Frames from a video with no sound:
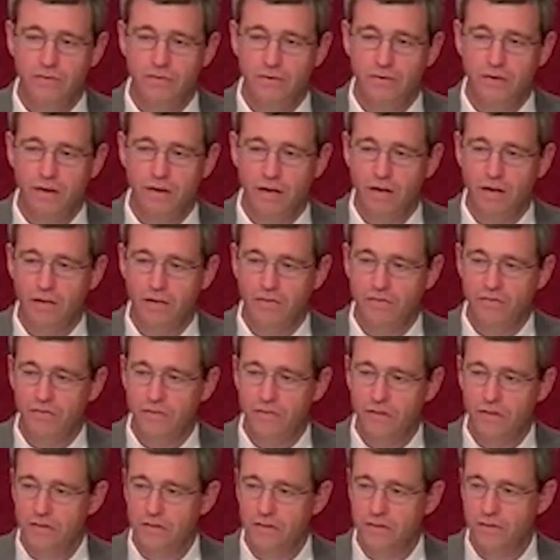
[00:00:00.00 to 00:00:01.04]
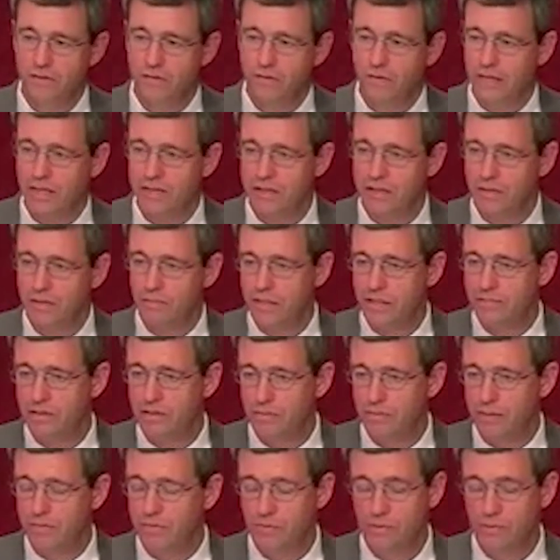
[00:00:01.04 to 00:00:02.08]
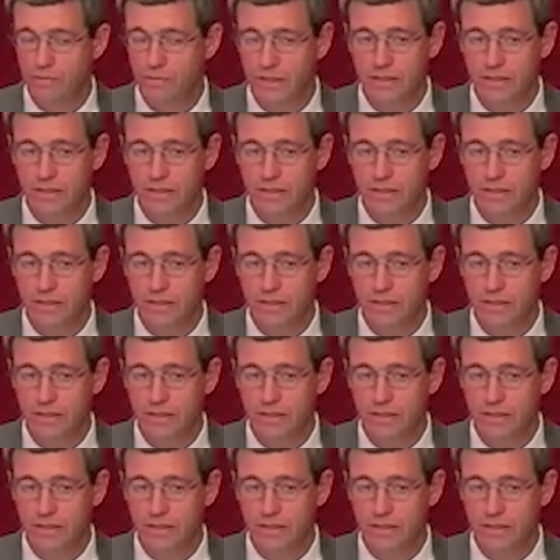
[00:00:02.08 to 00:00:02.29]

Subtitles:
Anyone who tries to run for office who